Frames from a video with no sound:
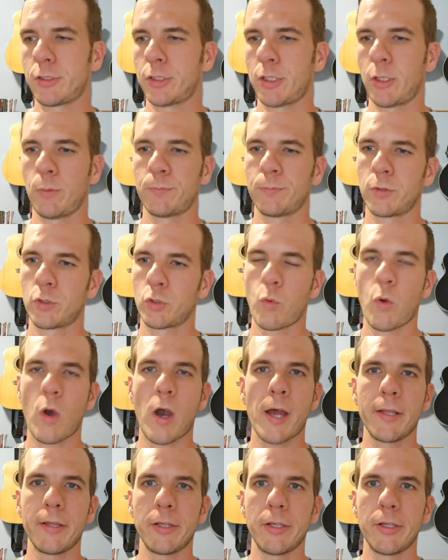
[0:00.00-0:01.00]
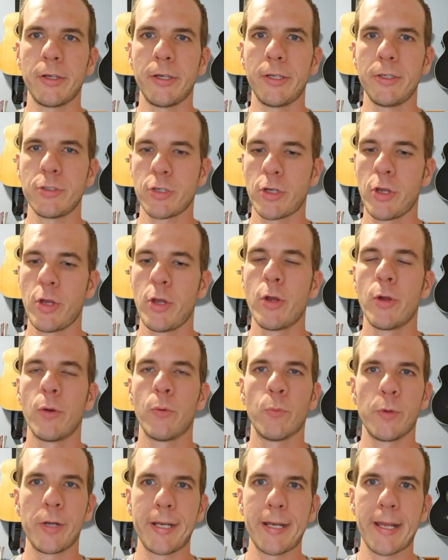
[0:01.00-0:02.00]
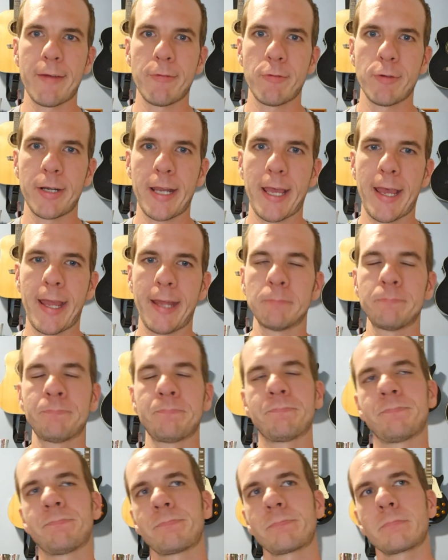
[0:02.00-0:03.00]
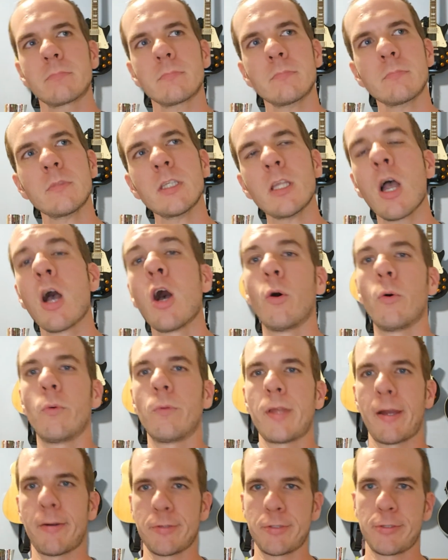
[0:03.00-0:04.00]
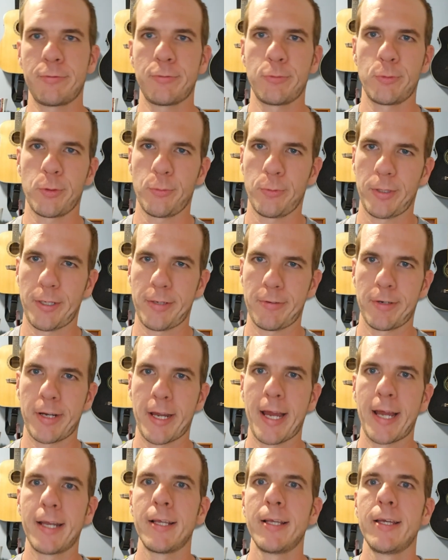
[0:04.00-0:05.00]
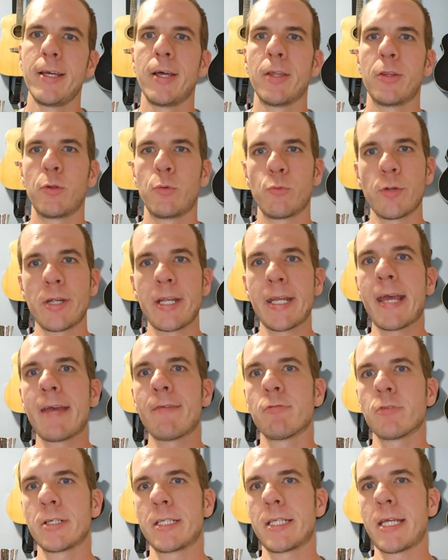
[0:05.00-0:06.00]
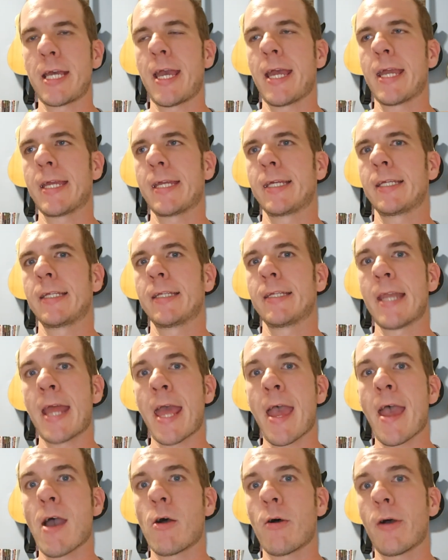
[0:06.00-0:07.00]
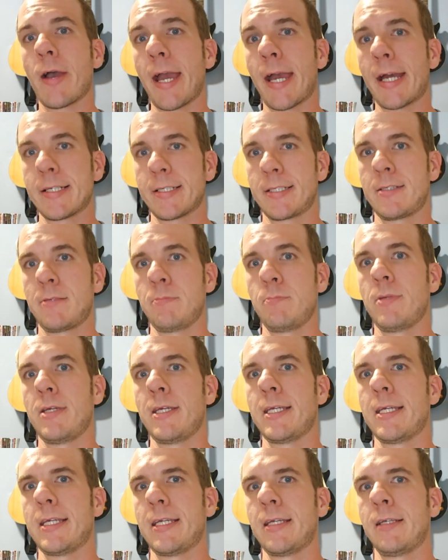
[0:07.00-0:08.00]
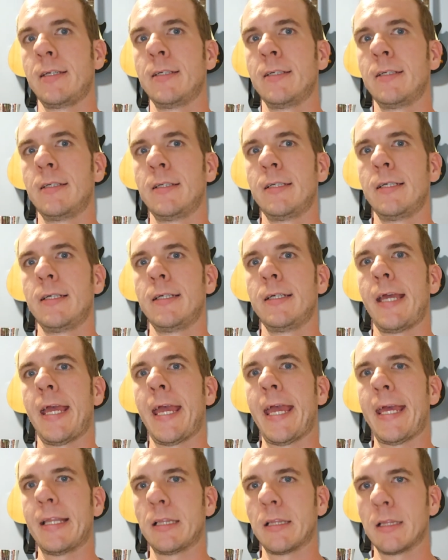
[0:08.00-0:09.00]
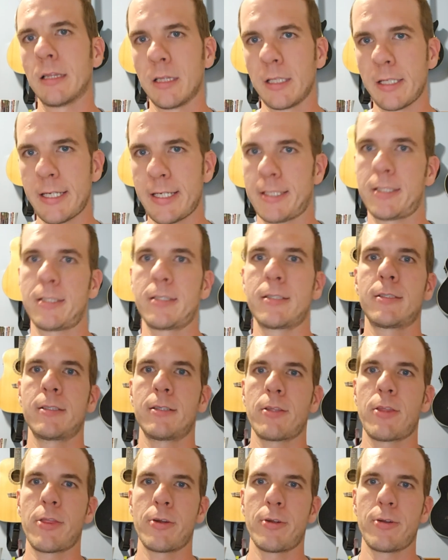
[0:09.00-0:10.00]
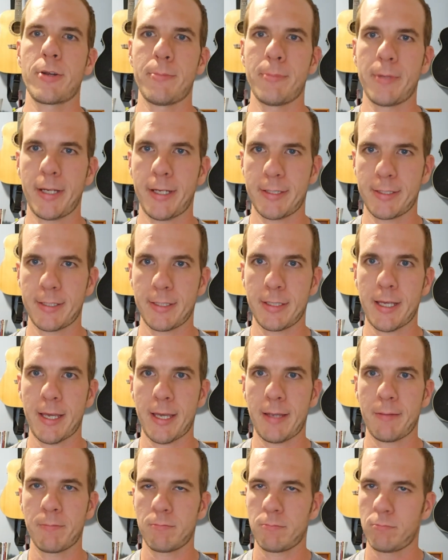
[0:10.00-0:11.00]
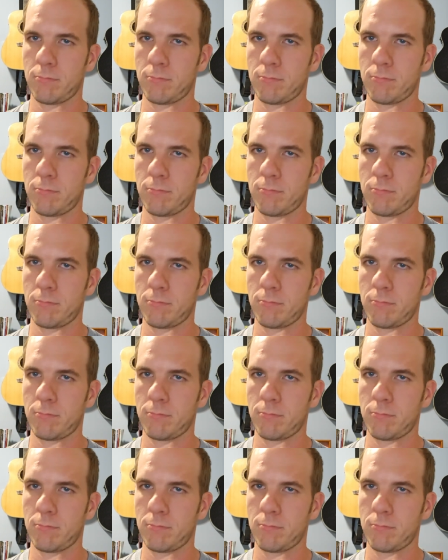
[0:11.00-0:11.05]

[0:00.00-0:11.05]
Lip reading: So squat and lunge, read every day. Oh, that was the fourth one I forgot. The read every day now has to be at least 30 minutes a day.